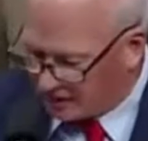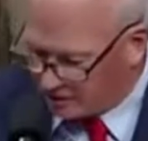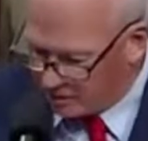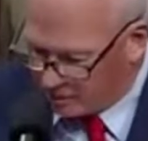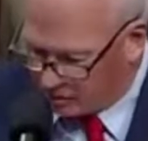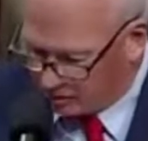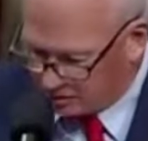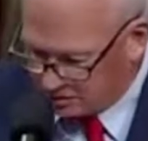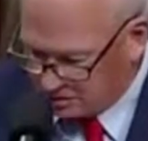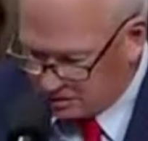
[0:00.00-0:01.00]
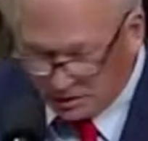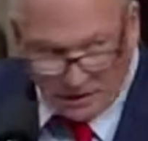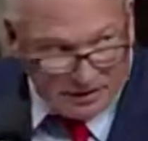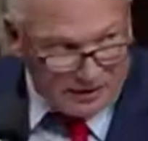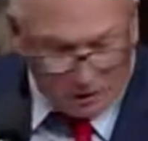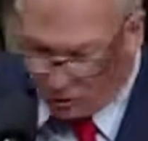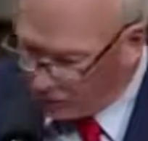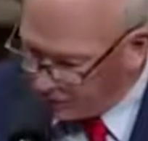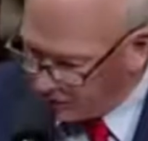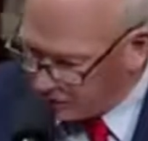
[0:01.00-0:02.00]
down to the bolt. They'll
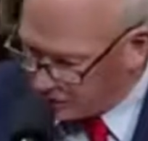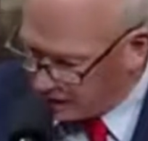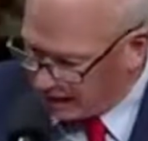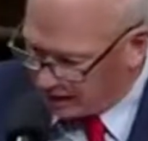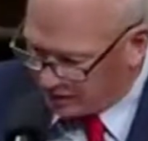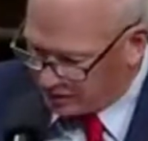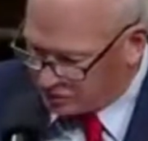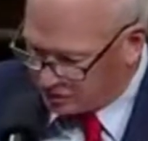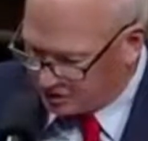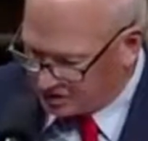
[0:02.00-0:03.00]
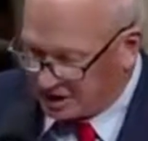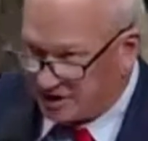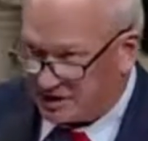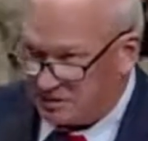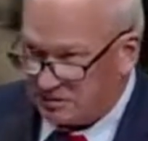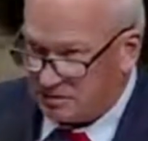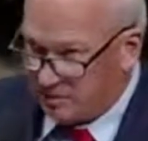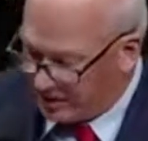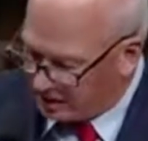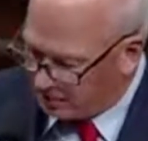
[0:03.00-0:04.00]
go through the training with the drill sergeant.
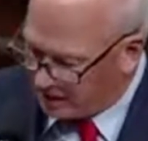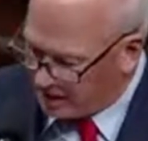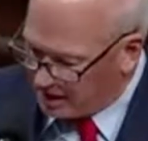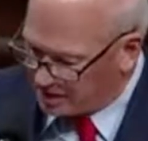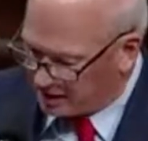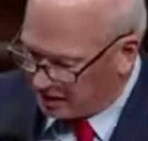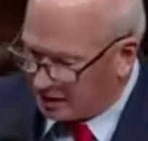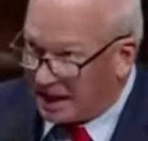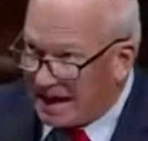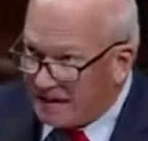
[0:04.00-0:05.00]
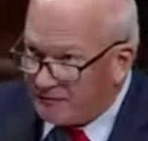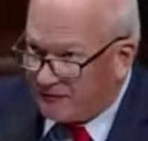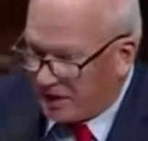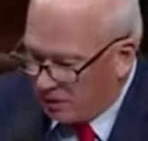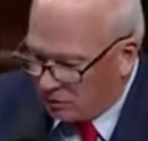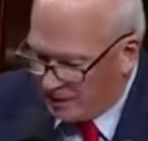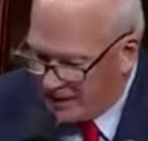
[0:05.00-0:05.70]
They'll be on a range, on a live fire